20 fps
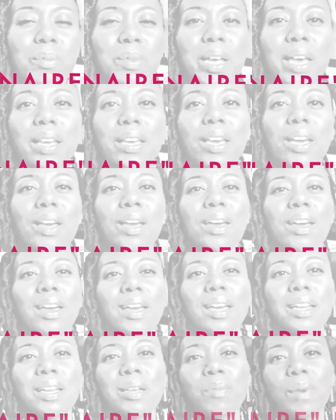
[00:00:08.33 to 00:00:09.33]
Like,
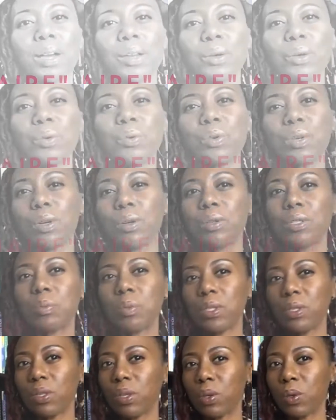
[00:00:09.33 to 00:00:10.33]
anybody who knows
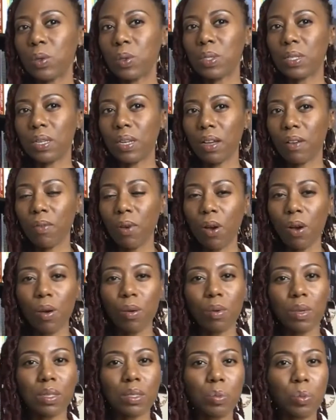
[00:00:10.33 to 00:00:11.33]
me knows that I've
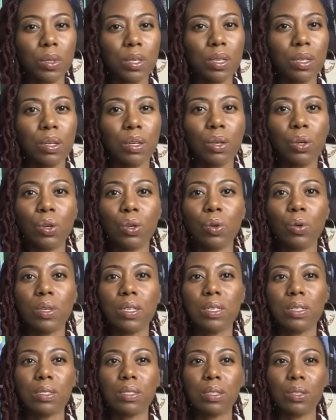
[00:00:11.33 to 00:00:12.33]
always been a go
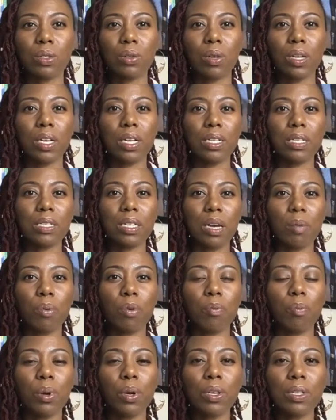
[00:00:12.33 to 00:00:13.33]
against the grain type
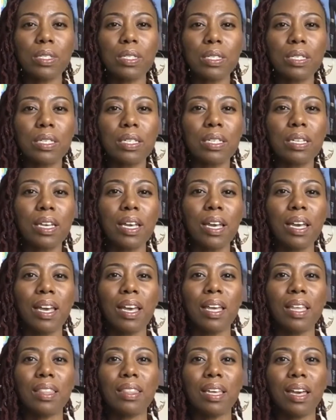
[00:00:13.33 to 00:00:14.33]
of person,
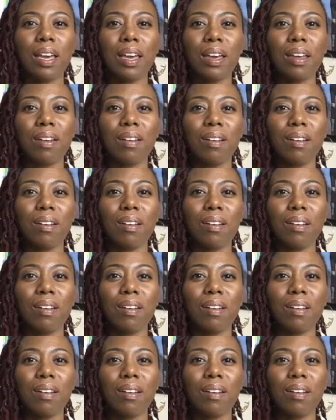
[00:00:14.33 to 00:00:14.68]
that